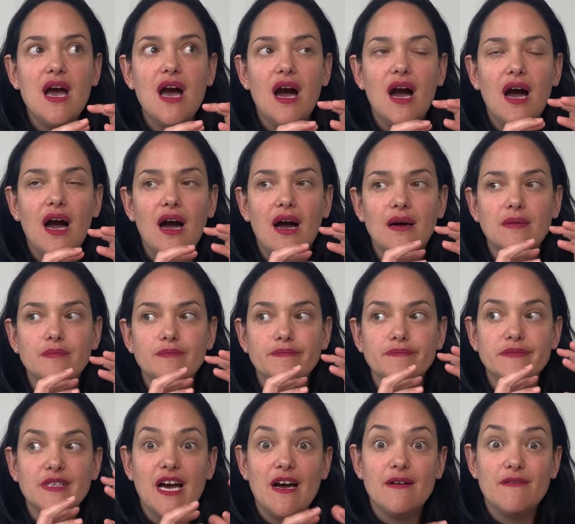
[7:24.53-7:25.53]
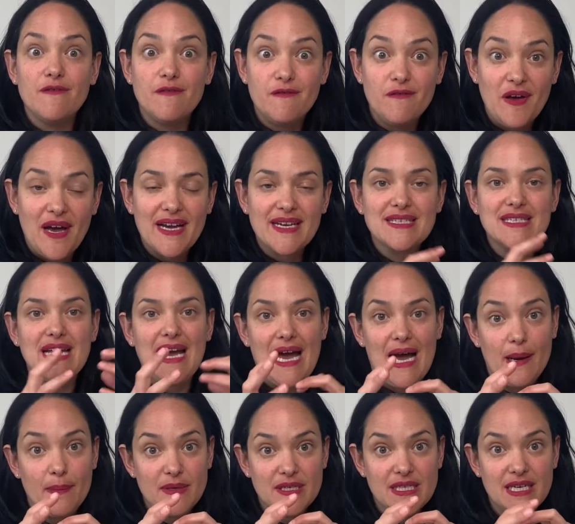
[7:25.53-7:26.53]
affect
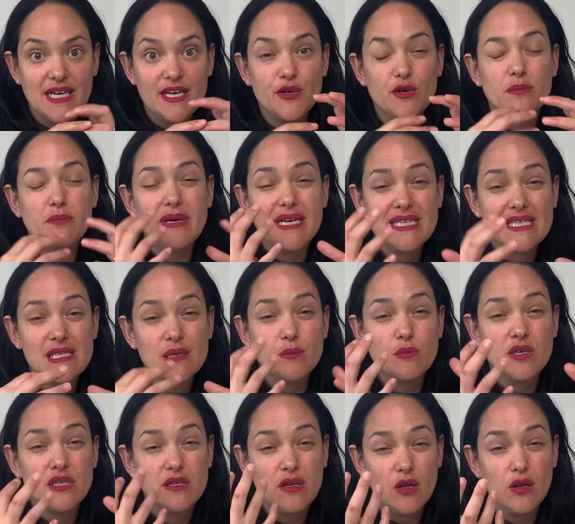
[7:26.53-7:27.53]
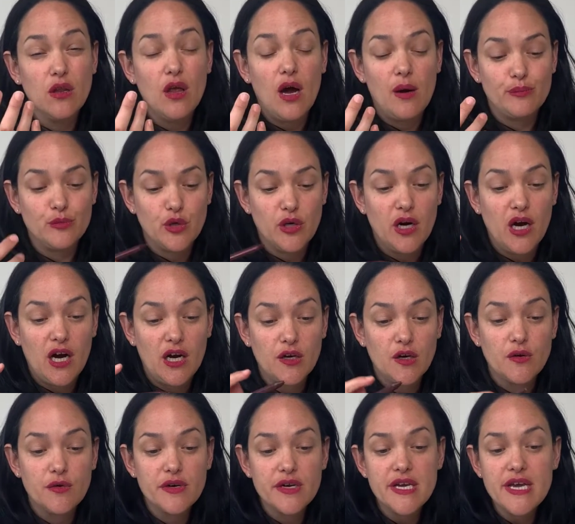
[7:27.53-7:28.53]
appetite or make someone a lot more
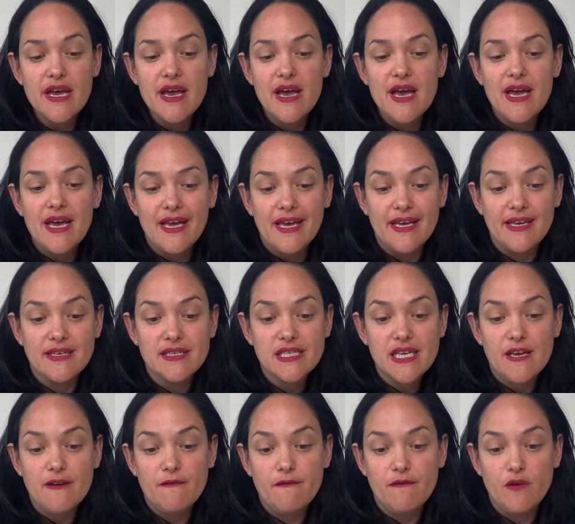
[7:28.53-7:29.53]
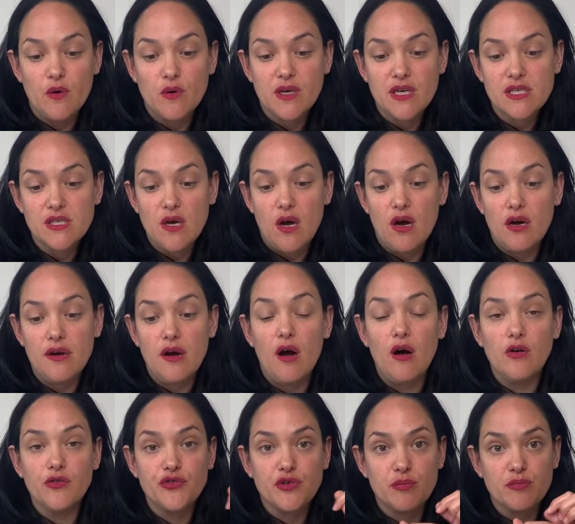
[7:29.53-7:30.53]
hungry is a focus on
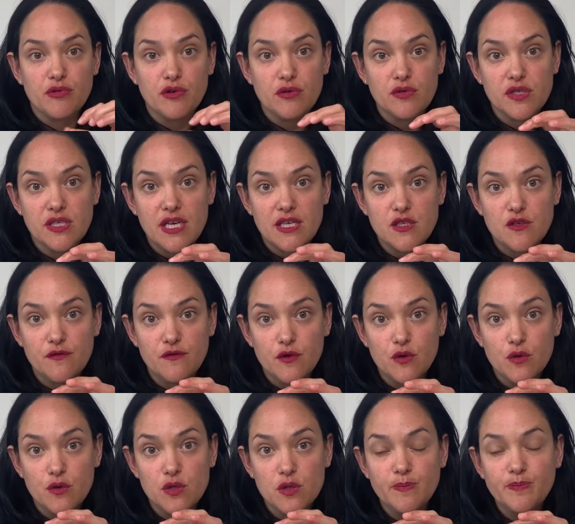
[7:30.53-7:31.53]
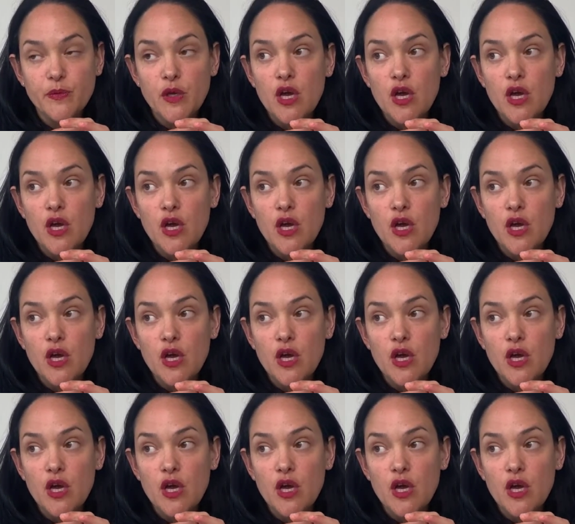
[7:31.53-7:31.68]
ultra-processed foods.